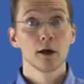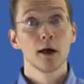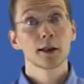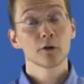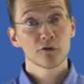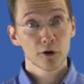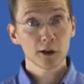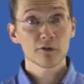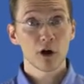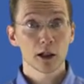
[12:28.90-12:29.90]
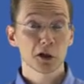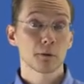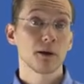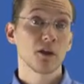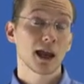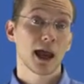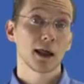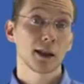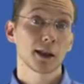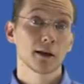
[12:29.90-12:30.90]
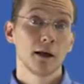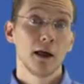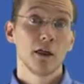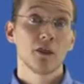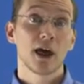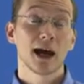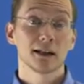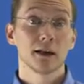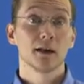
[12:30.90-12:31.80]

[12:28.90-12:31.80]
So first of all, it should be the case that